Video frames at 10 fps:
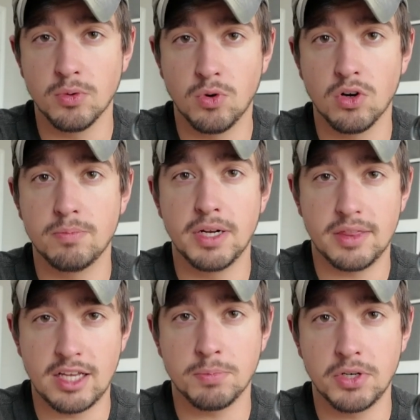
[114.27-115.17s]
worn, but
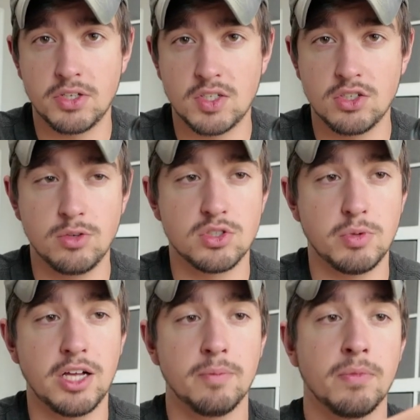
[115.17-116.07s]
that's pretty easy to do as
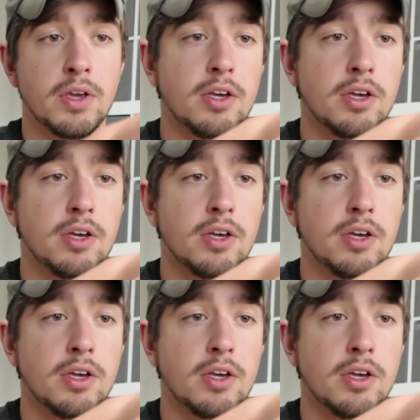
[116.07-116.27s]
well.